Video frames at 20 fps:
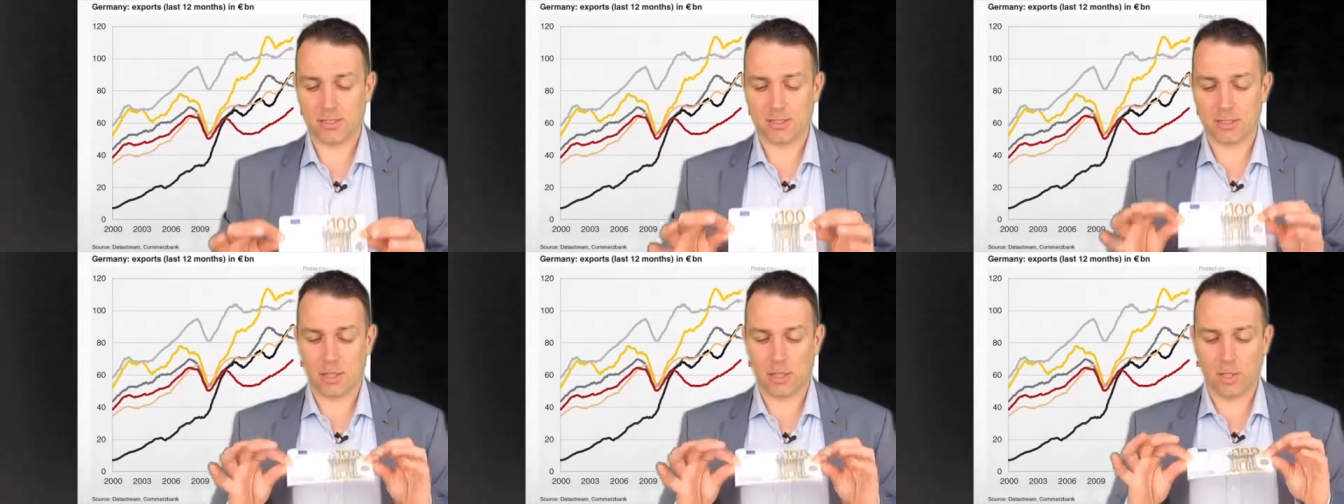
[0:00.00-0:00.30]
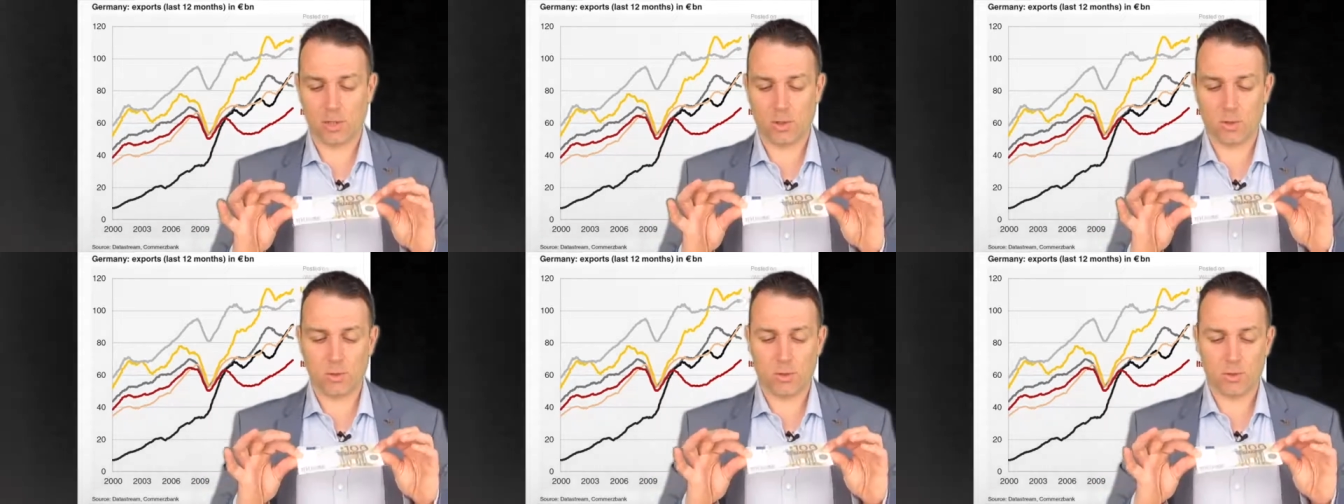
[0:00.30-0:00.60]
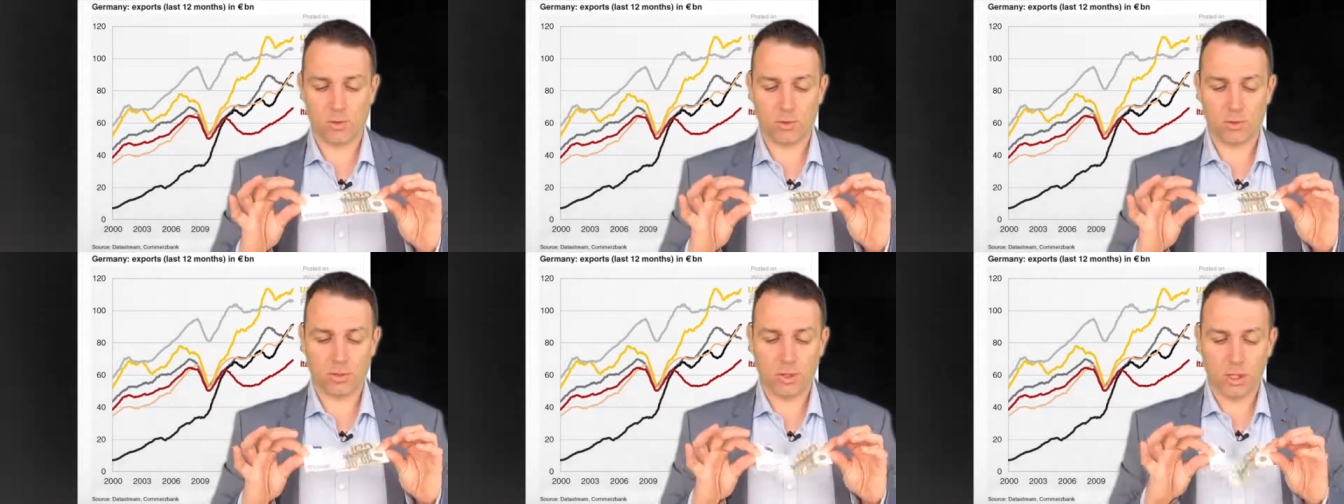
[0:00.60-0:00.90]

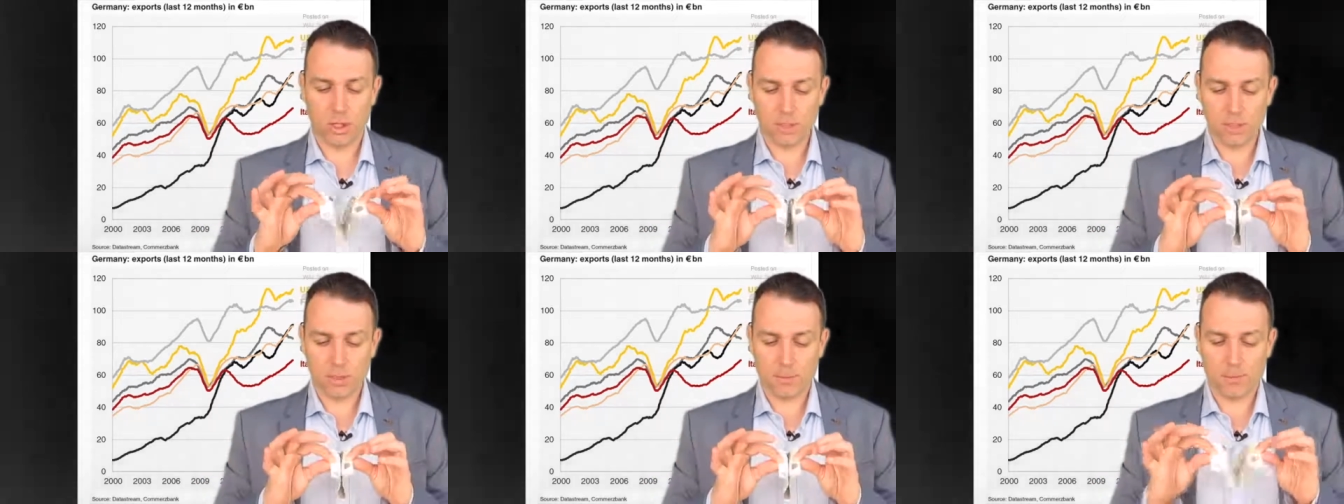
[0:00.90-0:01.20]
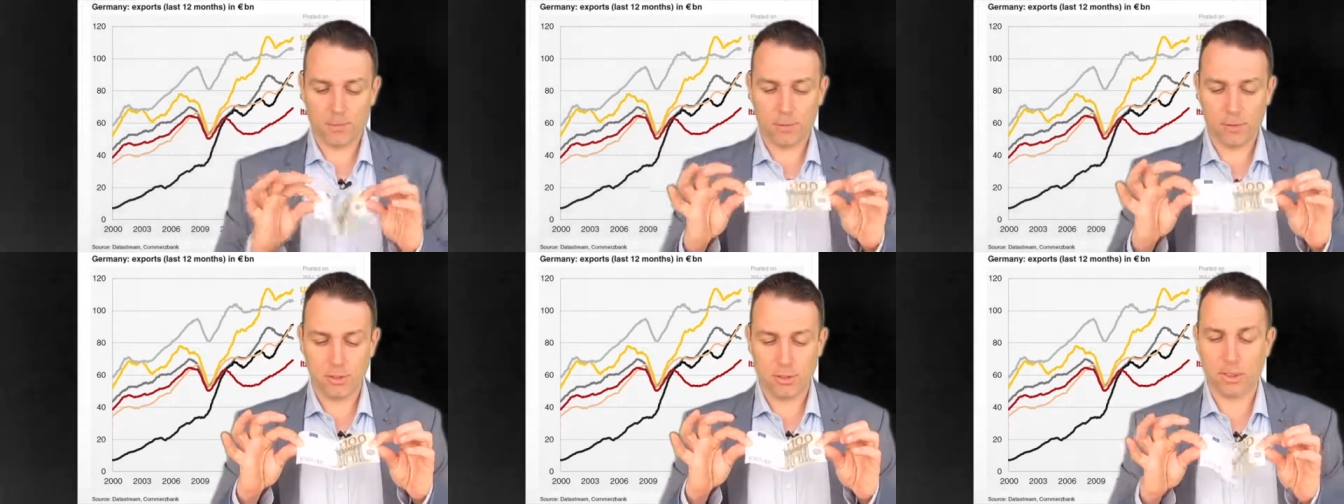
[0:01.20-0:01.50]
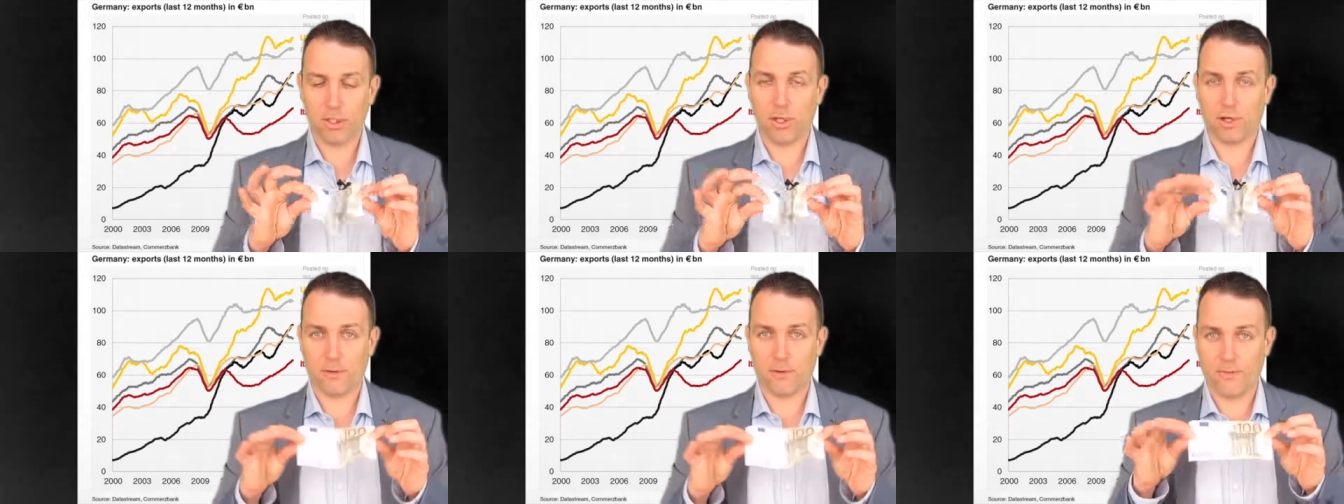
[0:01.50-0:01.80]
So don't
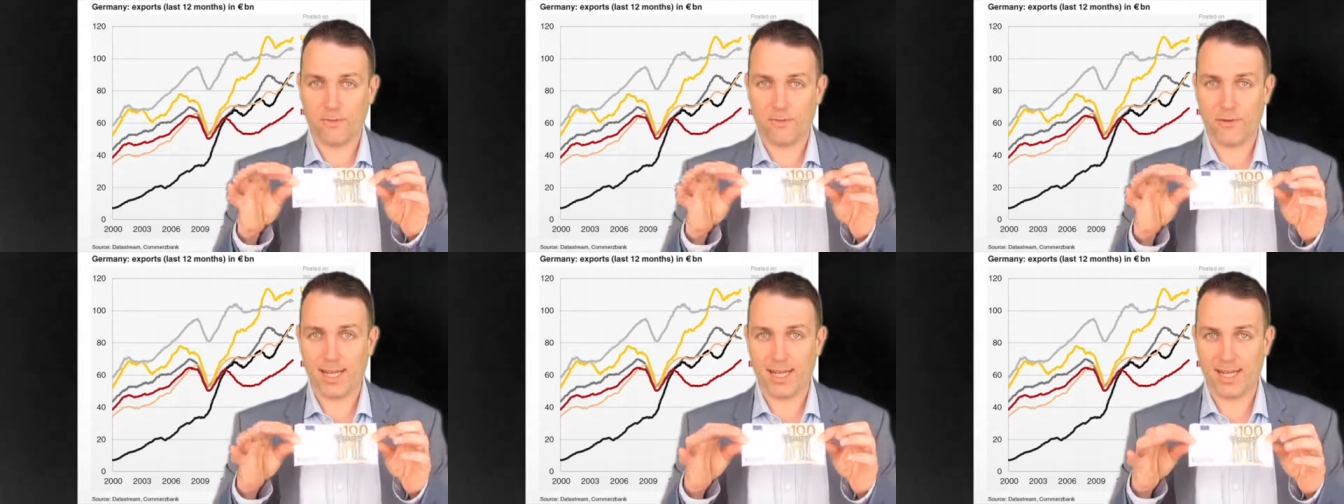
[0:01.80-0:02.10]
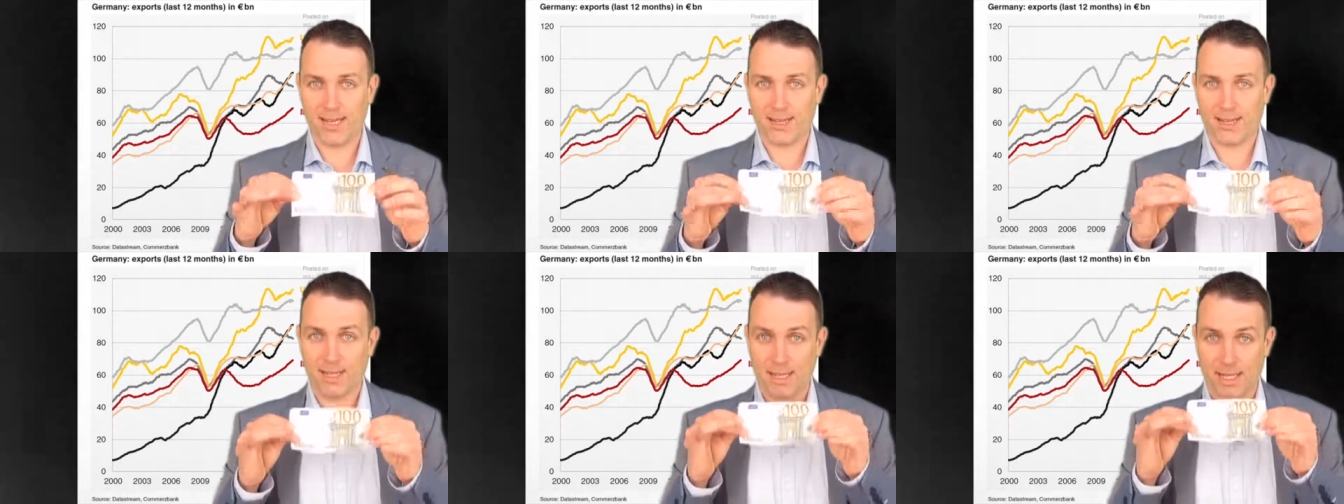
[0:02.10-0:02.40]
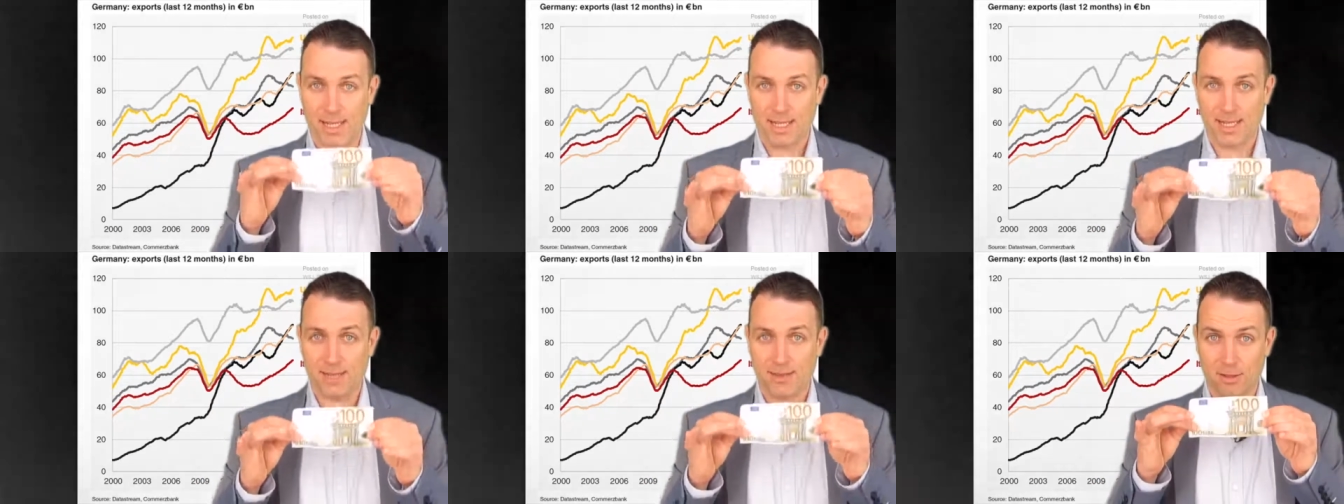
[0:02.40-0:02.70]
put your faith
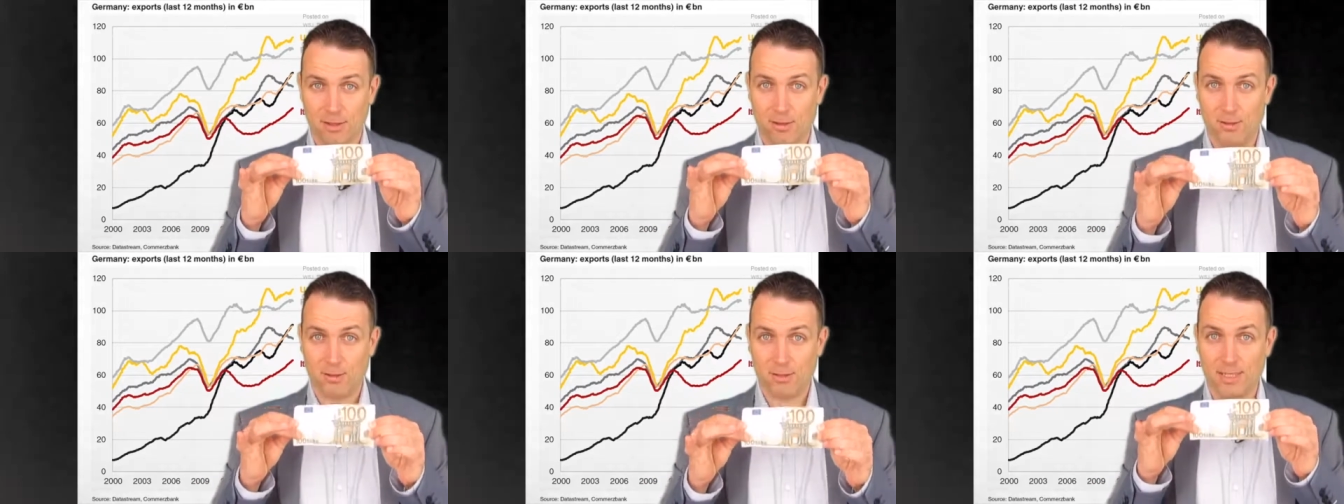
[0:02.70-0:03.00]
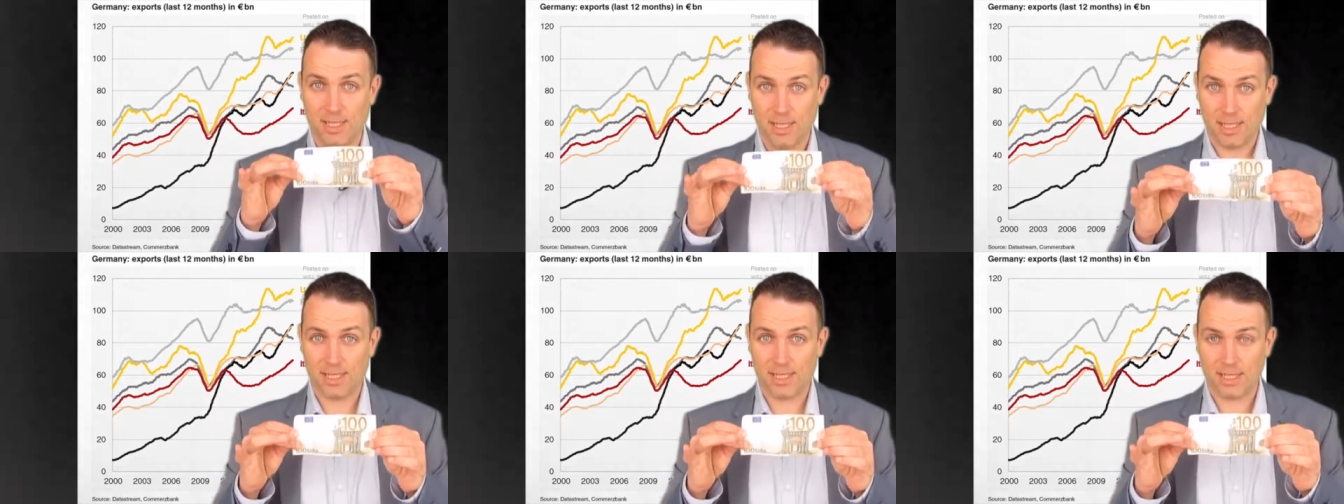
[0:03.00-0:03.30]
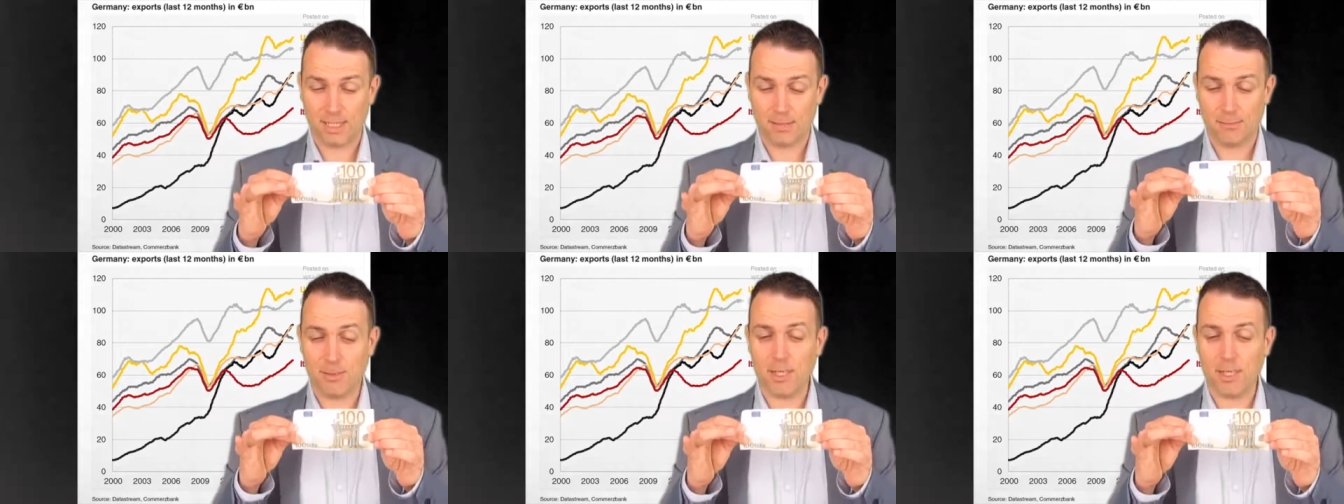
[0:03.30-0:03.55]
into this,